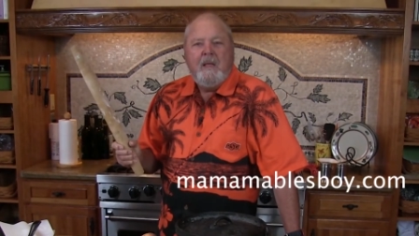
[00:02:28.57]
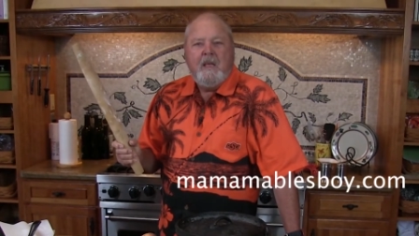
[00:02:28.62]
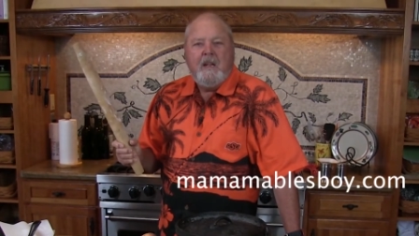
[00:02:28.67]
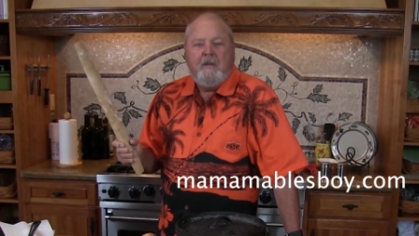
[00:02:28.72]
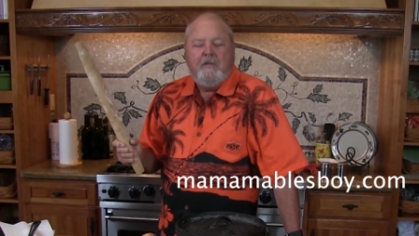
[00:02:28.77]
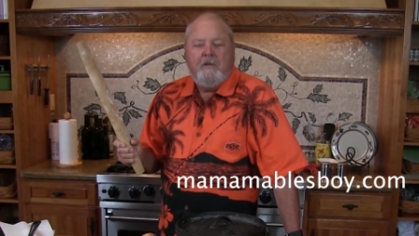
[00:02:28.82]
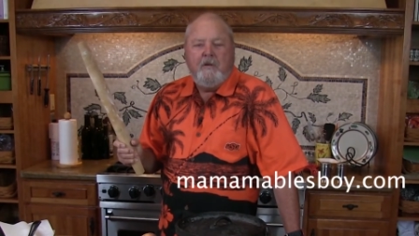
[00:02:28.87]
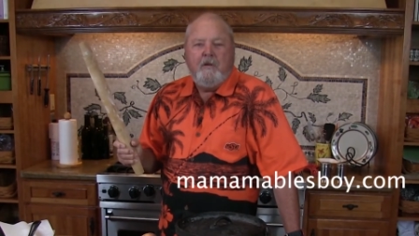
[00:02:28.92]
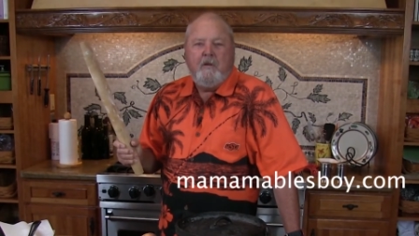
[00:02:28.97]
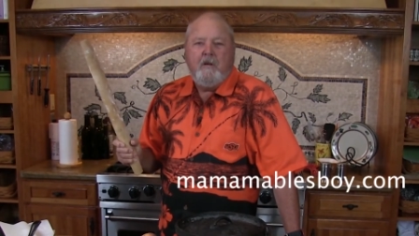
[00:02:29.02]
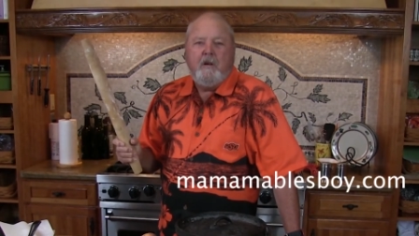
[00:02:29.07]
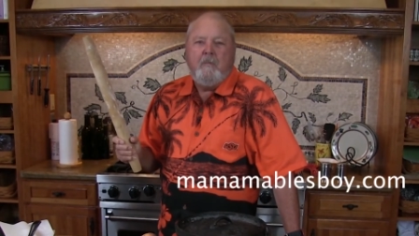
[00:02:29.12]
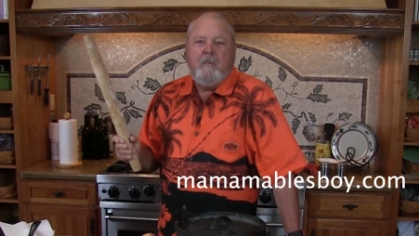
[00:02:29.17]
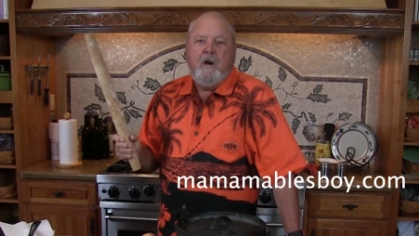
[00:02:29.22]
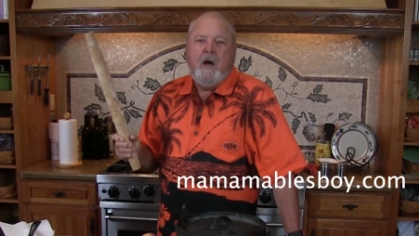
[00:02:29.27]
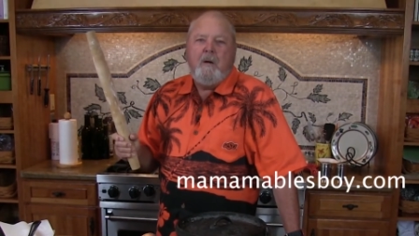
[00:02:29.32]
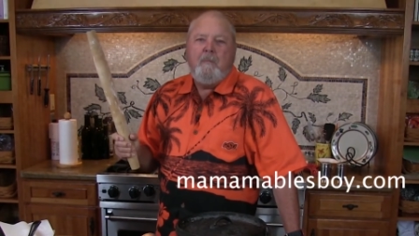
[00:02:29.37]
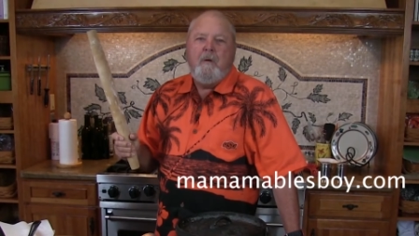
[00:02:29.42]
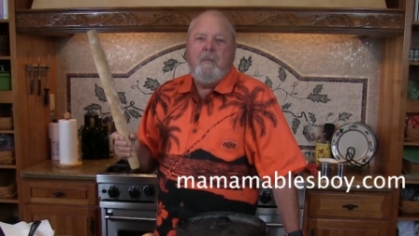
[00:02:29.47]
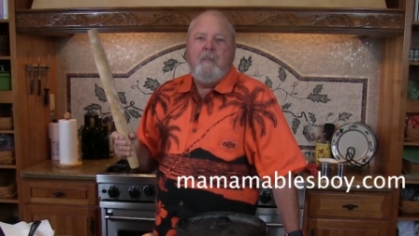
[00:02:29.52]
And if you'll go to
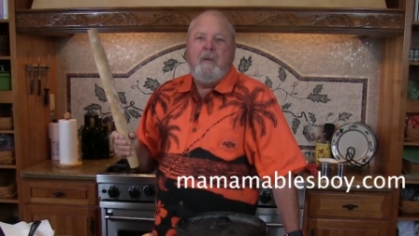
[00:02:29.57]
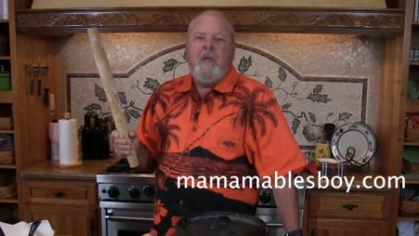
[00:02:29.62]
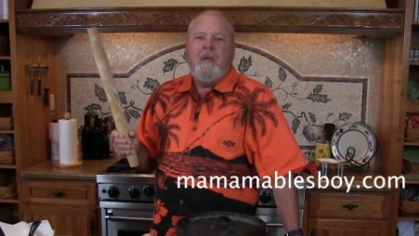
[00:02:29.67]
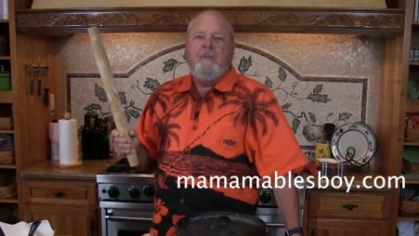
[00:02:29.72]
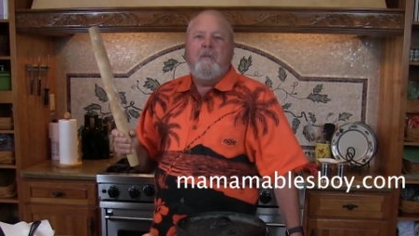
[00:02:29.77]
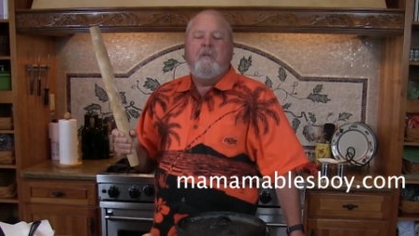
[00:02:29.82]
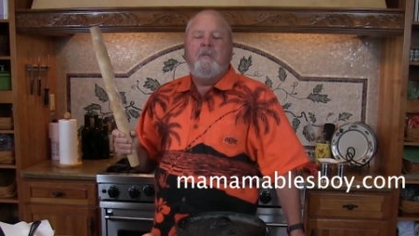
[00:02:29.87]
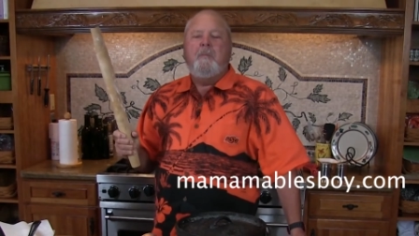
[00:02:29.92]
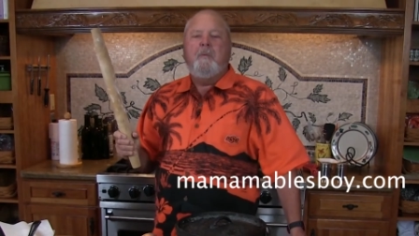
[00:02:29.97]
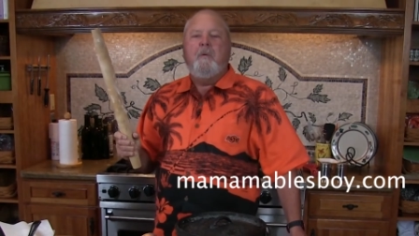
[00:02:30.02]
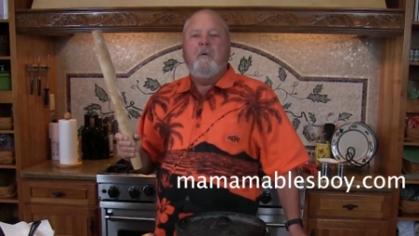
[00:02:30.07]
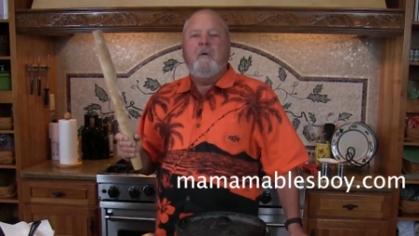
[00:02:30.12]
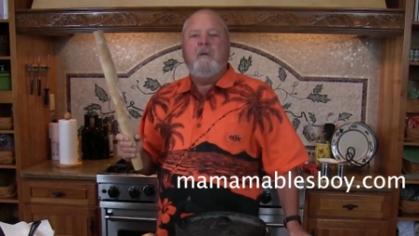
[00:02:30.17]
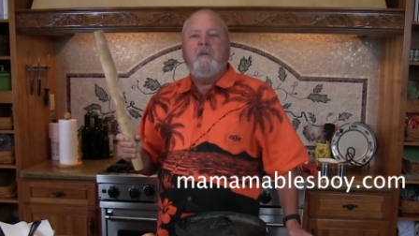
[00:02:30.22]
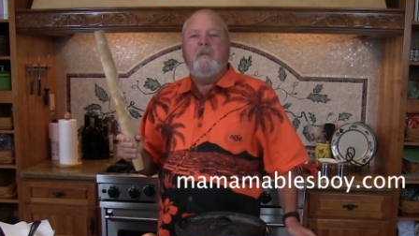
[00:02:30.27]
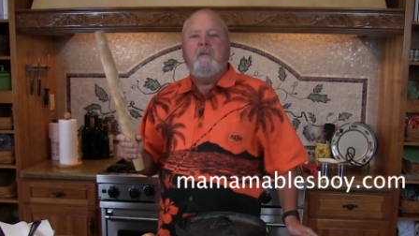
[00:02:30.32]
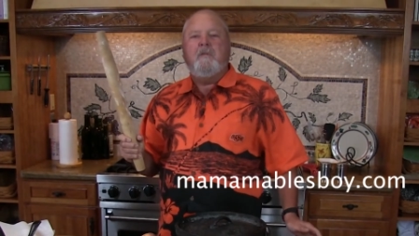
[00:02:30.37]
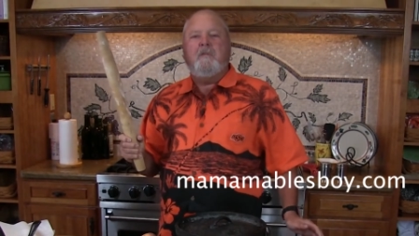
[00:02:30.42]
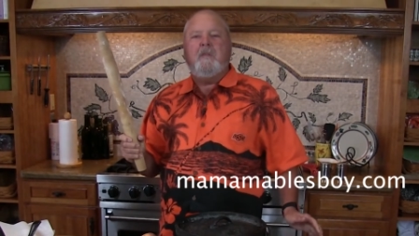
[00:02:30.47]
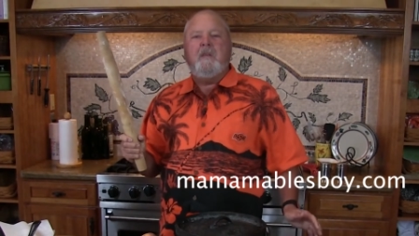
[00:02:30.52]
Mama Mabel's Boy,
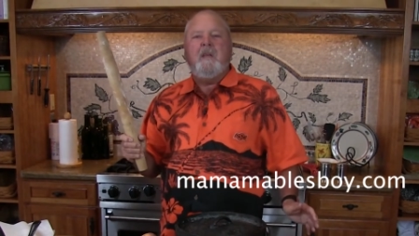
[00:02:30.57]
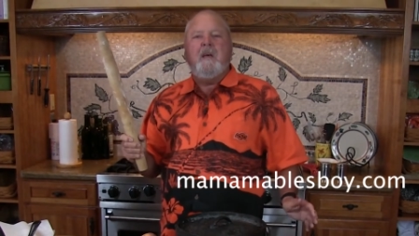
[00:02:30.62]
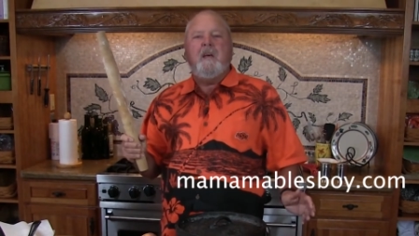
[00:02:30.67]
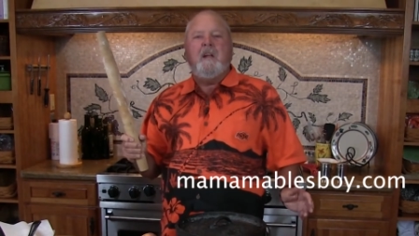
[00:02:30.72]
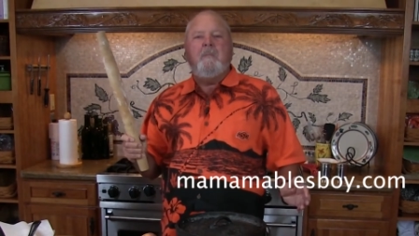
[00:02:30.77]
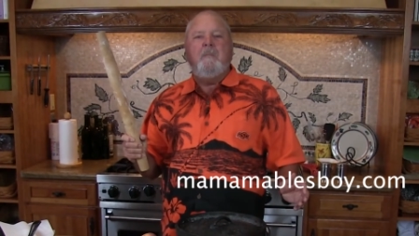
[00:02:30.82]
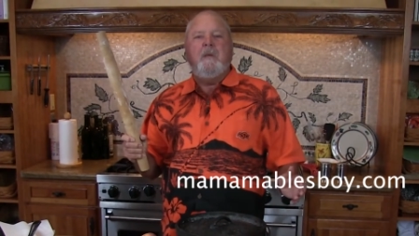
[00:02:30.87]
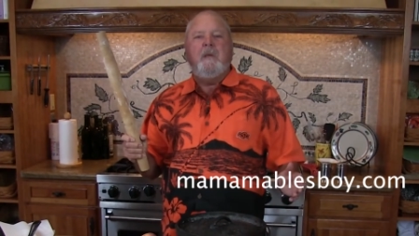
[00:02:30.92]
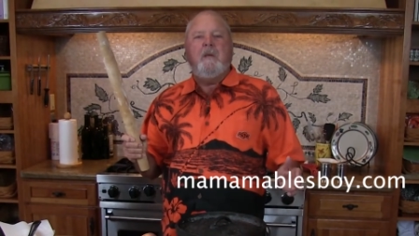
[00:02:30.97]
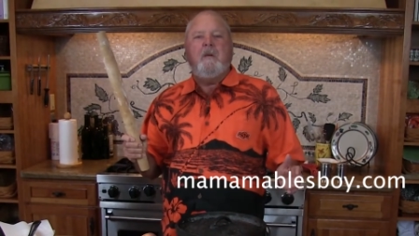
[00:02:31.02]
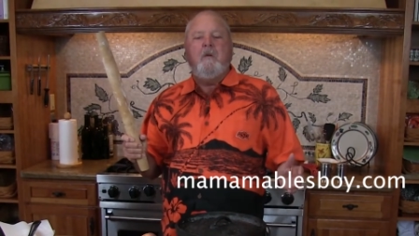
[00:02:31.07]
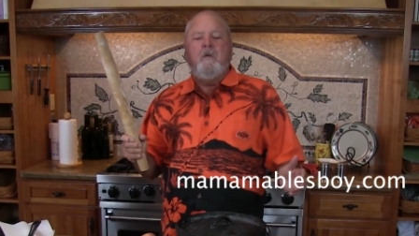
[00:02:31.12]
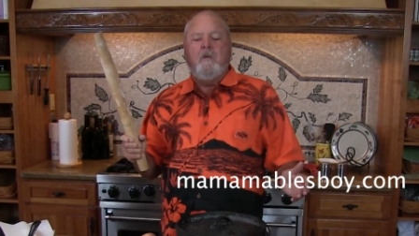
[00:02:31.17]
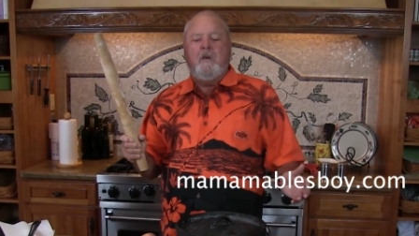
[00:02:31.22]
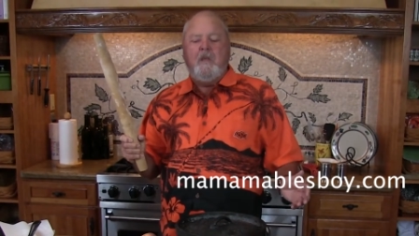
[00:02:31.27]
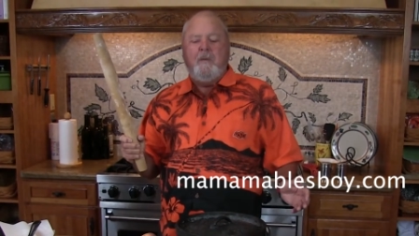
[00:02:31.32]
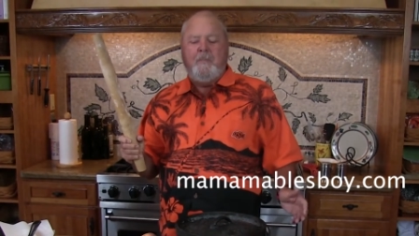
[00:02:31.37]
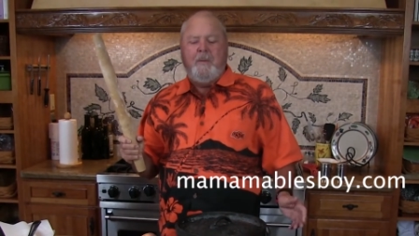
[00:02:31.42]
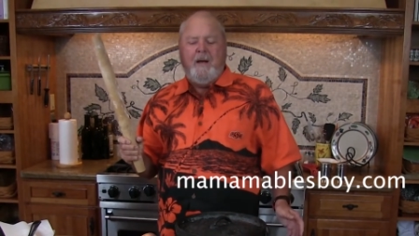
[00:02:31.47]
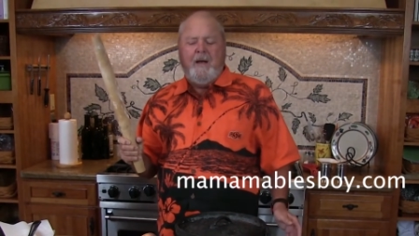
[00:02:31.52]
you'll see how to make
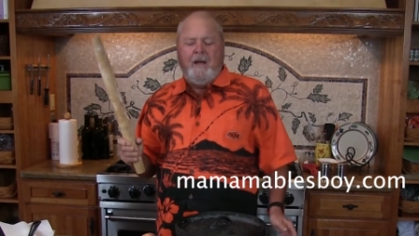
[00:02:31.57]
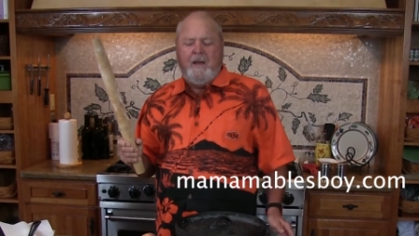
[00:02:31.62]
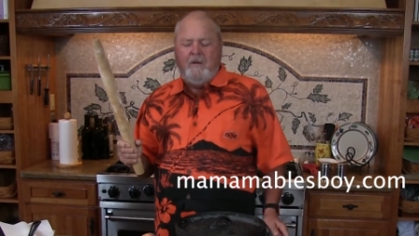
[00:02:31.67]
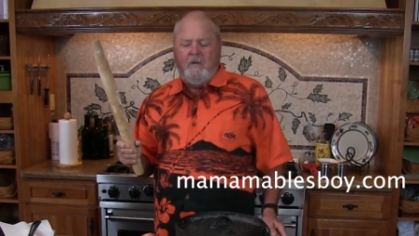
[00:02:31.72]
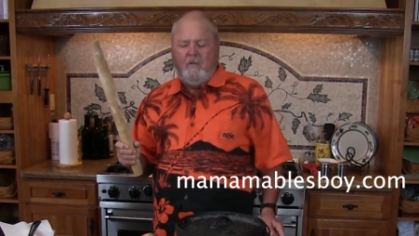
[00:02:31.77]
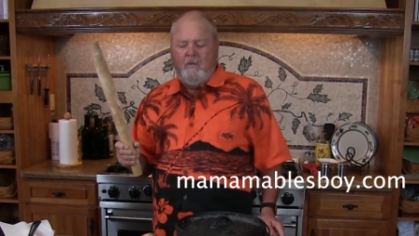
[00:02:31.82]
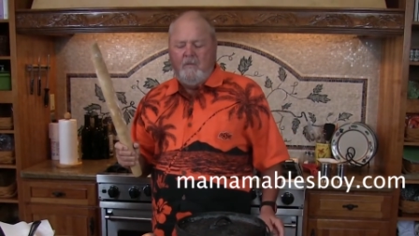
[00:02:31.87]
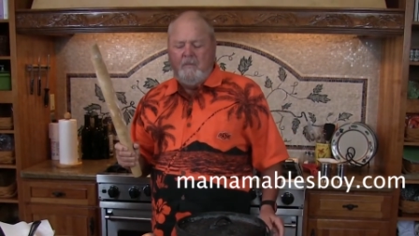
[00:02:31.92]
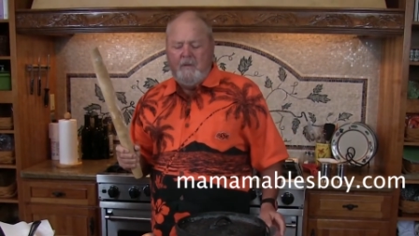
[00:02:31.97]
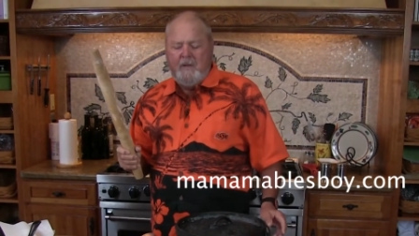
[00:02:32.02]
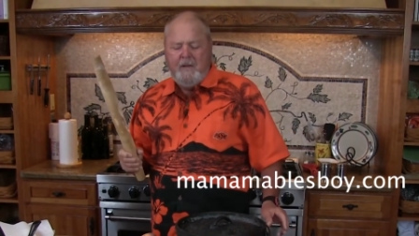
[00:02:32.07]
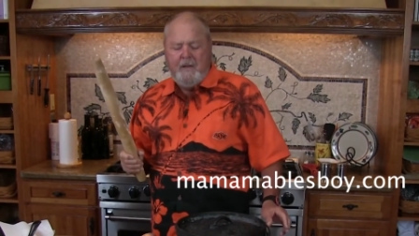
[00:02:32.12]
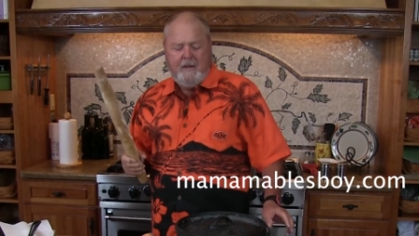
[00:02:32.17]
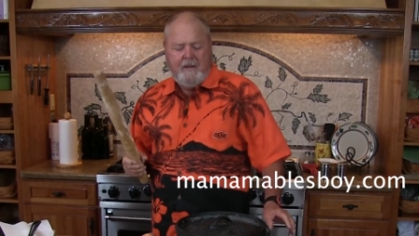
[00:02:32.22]
oaky pie dough.